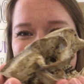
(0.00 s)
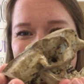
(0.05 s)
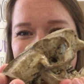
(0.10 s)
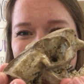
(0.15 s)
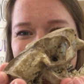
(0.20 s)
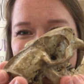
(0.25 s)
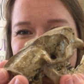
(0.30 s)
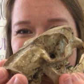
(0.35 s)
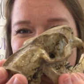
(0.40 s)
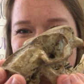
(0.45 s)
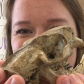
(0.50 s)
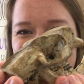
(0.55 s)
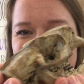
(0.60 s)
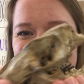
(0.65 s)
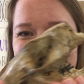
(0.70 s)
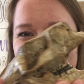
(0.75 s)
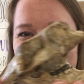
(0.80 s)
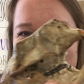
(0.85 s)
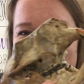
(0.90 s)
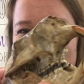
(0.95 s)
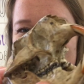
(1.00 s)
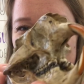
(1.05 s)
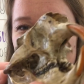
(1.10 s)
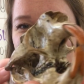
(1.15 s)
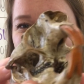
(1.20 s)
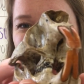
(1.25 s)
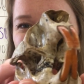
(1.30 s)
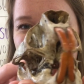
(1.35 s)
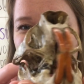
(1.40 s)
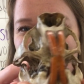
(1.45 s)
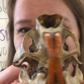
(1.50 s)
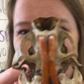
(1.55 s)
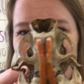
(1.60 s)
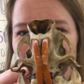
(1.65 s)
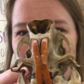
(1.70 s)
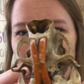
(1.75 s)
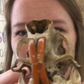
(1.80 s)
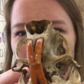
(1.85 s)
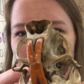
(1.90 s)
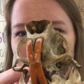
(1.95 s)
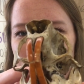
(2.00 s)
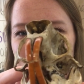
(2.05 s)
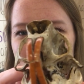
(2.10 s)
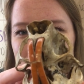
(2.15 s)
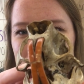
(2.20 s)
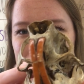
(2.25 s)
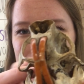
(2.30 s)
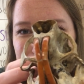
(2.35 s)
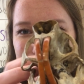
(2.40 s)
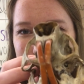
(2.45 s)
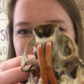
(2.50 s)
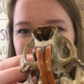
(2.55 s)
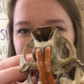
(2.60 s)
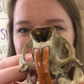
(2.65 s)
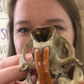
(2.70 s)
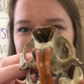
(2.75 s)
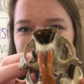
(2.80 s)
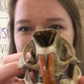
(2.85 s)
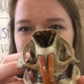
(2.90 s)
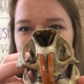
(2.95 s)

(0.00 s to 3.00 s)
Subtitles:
What? They look pretty similar to